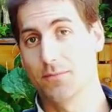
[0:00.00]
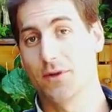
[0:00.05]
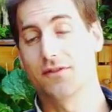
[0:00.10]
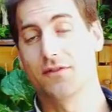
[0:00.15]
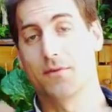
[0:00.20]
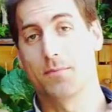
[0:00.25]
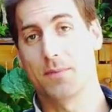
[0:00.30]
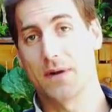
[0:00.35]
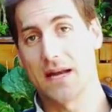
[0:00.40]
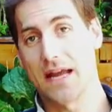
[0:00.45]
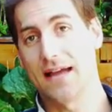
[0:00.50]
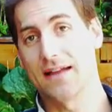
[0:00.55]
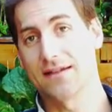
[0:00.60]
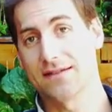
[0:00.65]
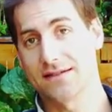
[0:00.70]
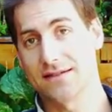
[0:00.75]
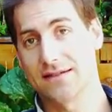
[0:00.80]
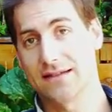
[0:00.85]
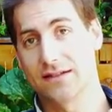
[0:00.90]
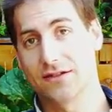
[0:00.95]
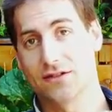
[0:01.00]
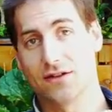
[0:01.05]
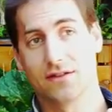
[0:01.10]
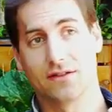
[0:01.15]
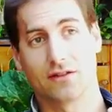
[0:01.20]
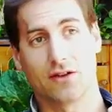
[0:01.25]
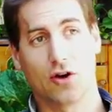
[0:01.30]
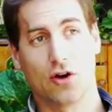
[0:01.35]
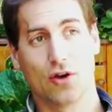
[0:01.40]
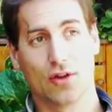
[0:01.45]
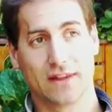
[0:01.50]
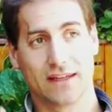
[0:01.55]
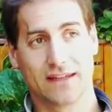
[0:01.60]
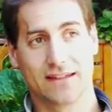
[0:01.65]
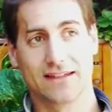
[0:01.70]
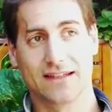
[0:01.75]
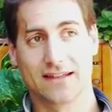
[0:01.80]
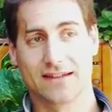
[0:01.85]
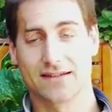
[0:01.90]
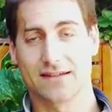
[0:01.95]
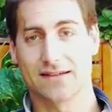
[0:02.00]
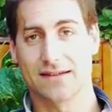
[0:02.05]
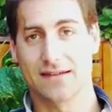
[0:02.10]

But the plants, they don't only need